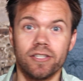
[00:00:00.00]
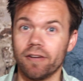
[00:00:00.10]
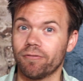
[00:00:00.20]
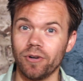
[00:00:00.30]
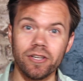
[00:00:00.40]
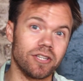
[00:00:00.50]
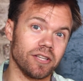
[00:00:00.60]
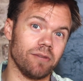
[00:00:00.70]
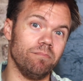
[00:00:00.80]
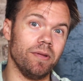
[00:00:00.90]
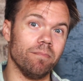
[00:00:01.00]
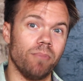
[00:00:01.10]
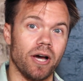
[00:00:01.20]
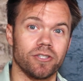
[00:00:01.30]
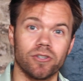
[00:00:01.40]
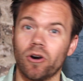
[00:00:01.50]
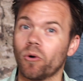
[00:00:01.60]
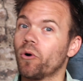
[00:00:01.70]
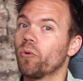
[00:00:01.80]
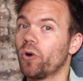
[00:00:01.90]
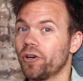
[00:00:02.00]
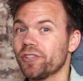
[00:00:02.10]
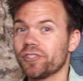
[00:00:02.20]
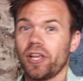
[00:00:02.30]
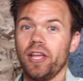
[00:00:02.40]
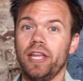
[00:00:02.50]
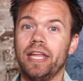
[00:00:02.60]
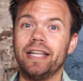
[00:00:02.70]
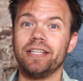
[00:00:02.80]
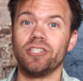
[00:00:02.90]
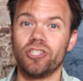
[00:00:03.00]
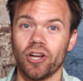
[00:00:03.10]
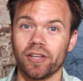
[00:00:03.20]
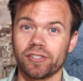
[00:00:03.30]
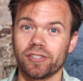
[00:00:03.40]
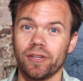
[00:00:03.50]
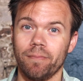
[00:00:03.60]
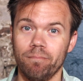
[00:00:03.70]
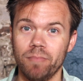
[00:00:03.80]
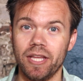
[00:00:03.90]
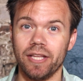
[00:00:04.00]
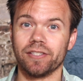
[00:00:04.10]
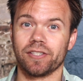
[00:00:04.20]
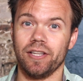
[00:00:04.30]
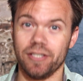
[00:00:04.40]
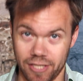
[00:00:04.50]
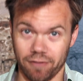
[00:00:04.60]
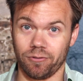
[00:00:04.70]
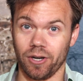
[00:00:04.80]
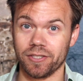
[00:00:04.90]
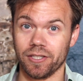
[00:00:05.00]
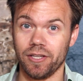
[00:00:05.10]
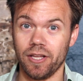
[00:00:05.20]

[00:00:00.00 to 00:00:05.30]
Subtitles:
Different doesn't mean better or worse, it just means different.